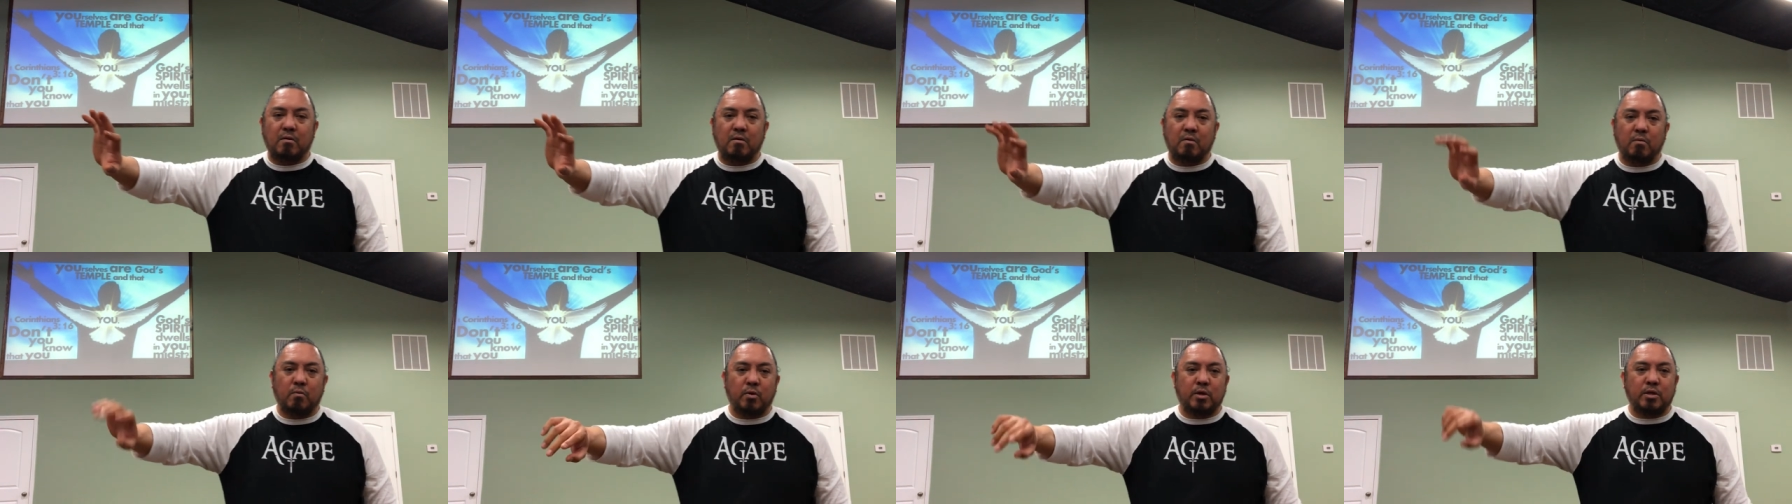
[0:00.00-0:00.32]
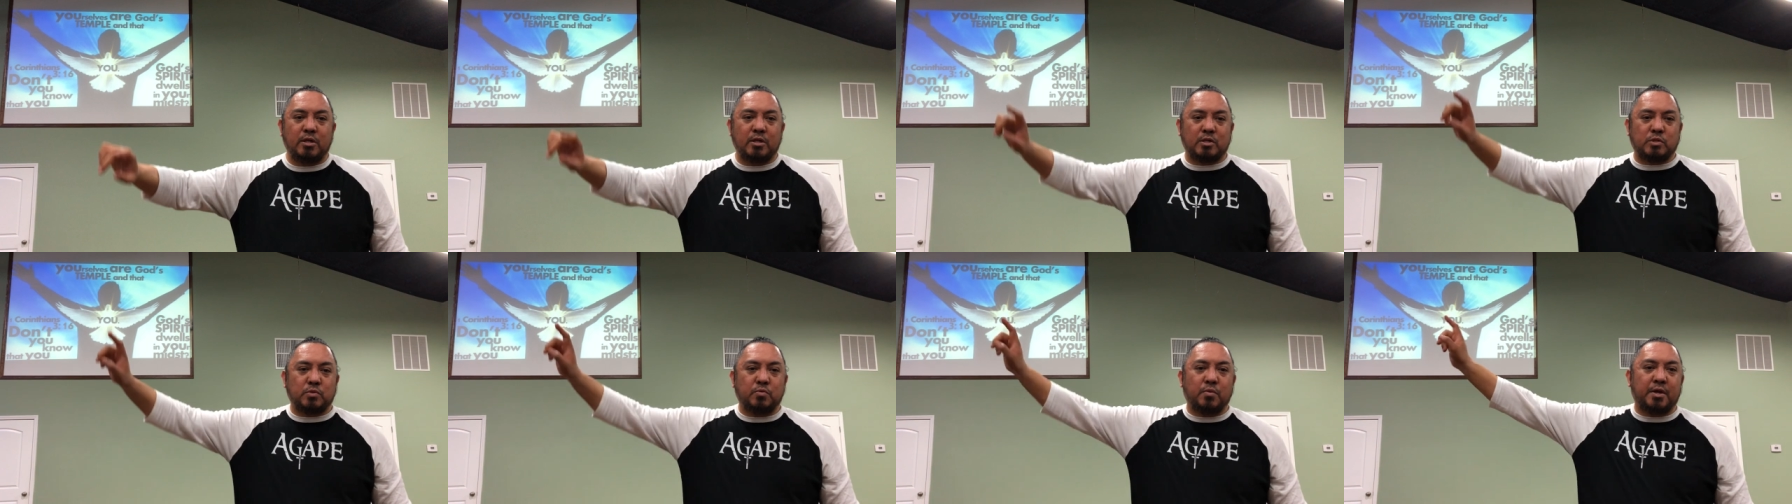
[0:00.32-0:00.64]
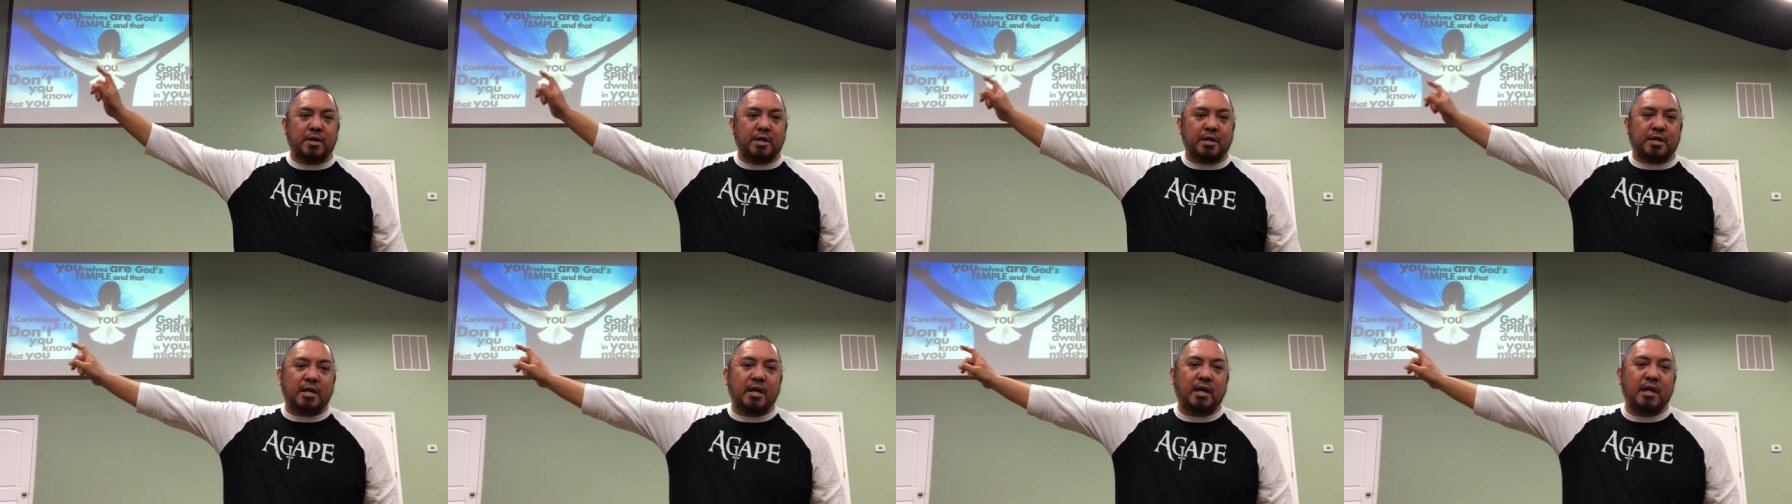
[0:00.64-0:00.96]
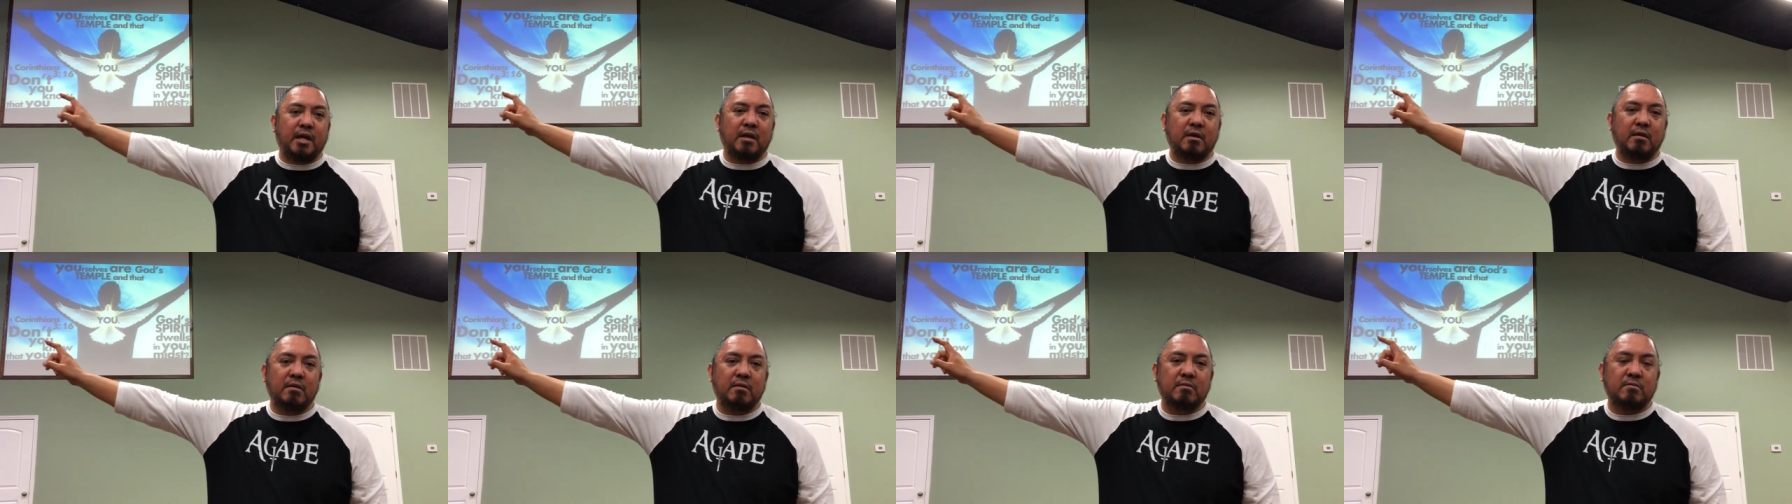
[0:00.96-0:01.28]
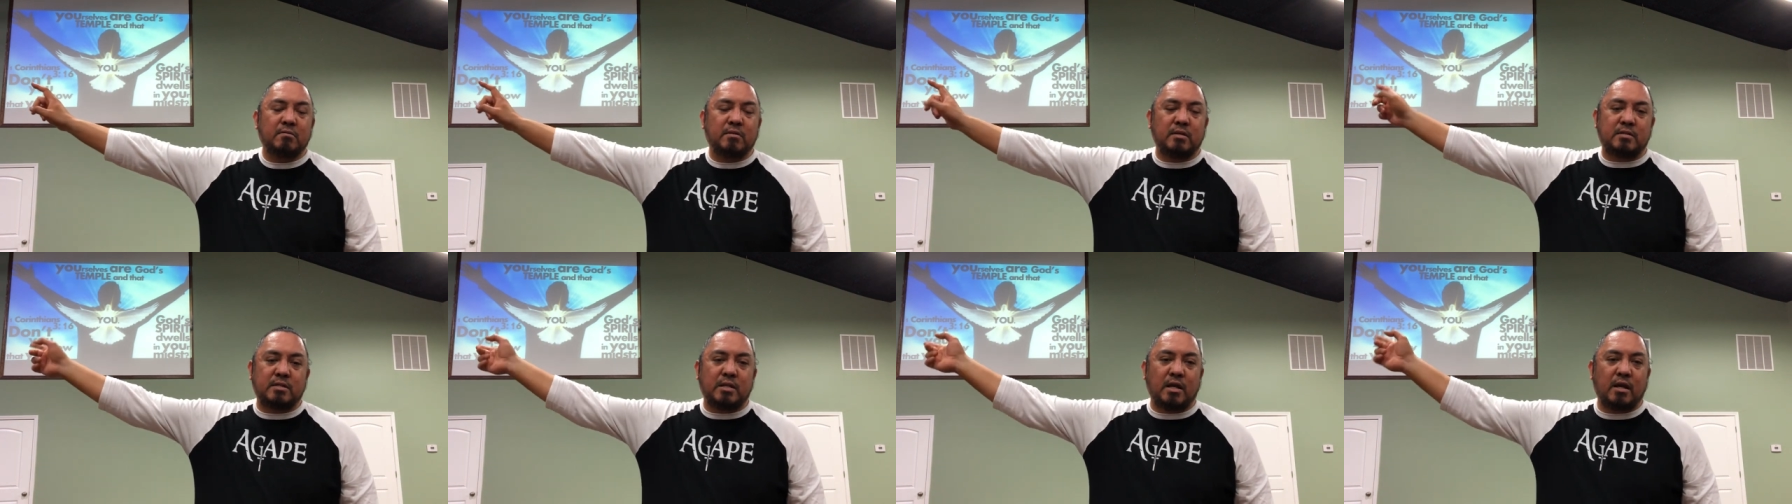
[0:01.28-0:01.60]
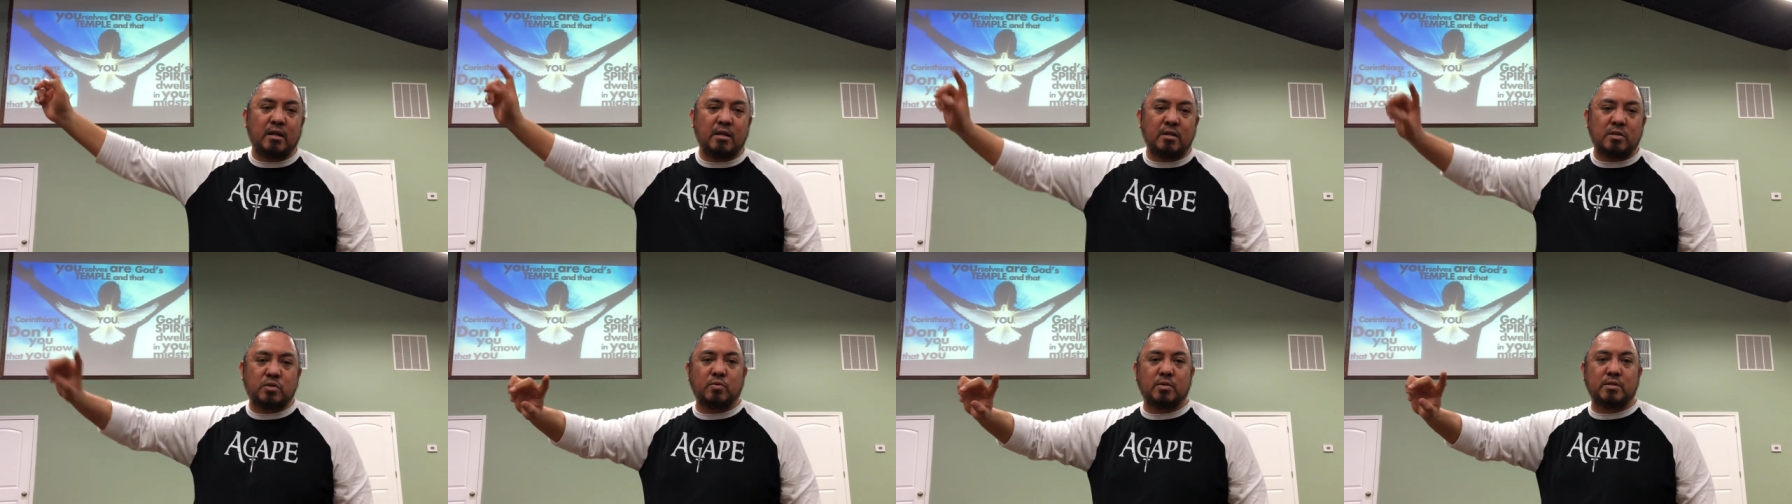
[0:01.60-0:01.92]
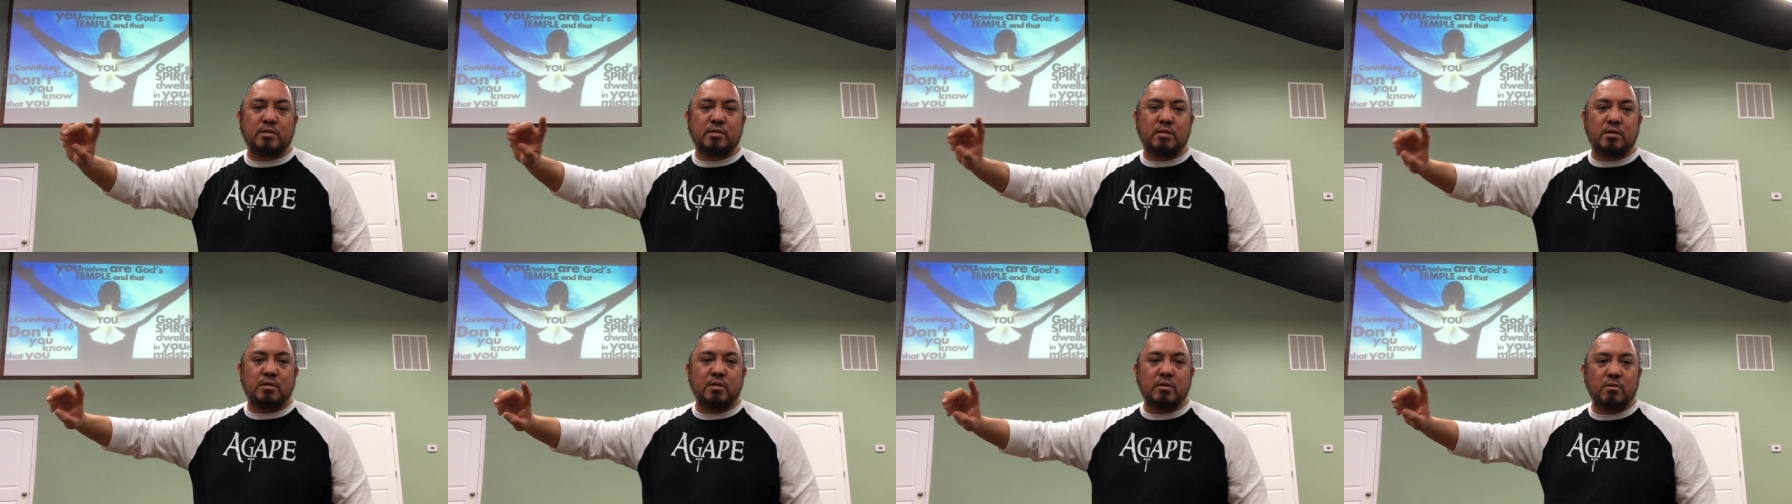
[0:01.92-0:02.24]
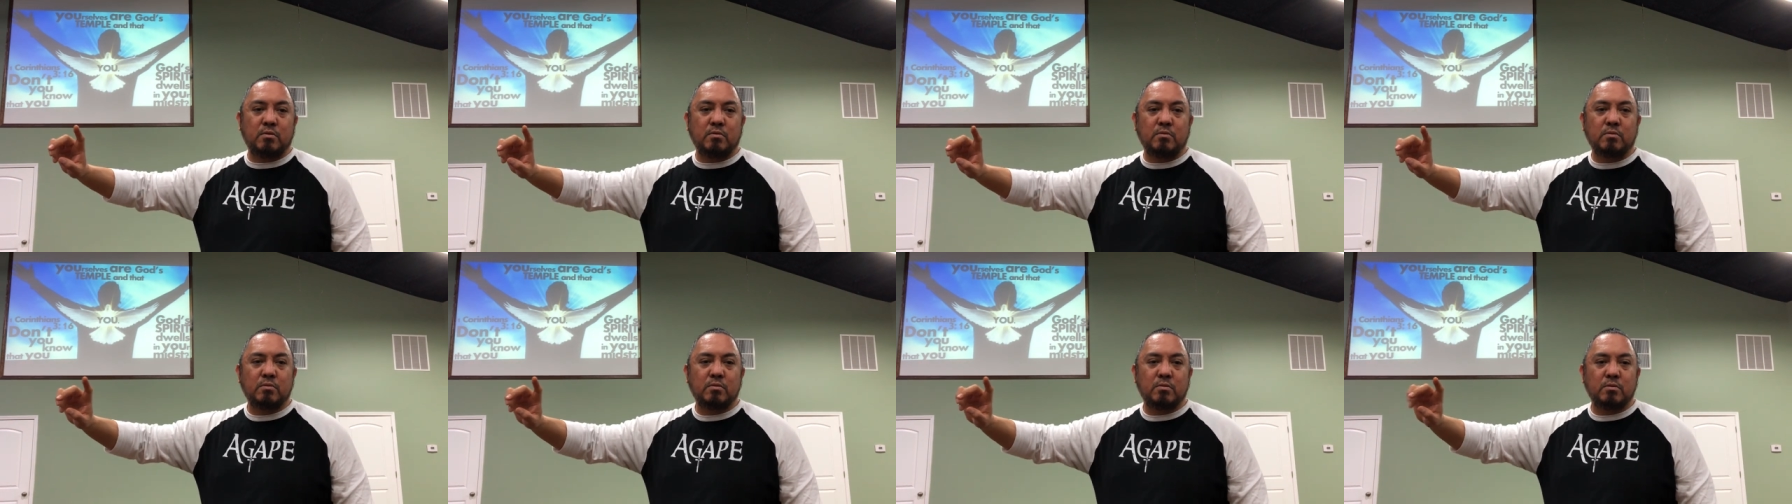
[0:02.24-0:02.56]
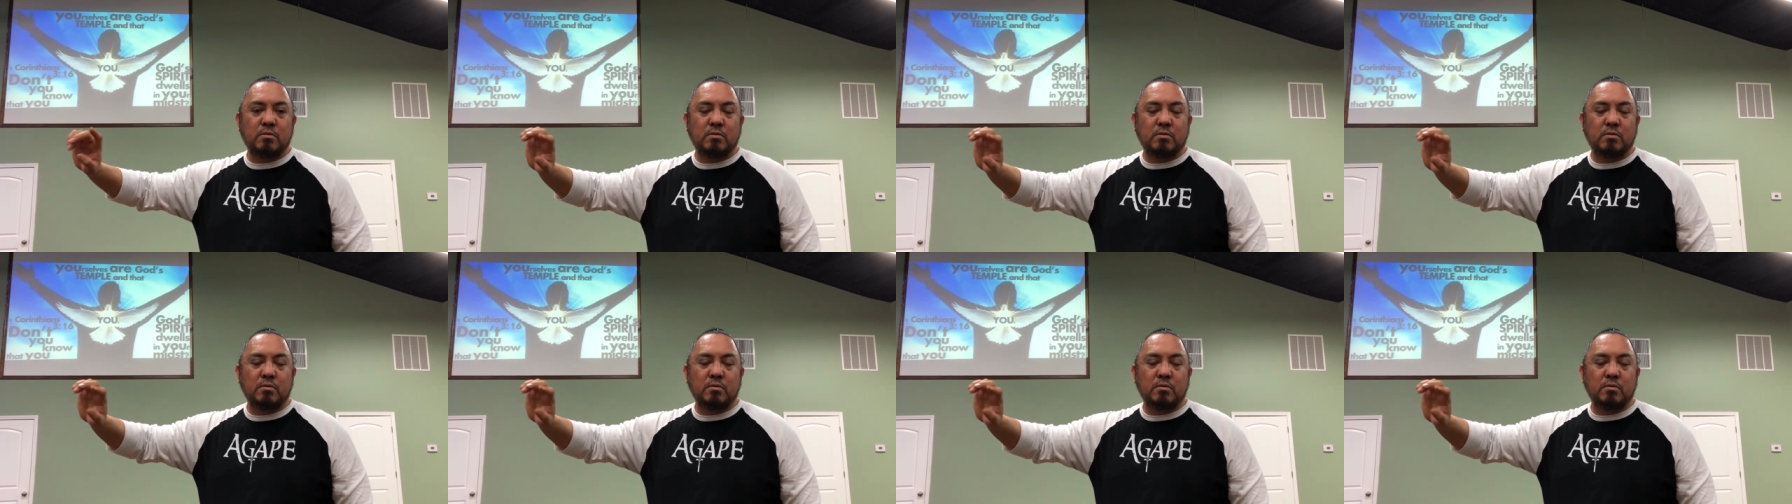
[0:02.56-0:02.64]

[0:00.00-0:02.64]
We just want a king to tell us what to do.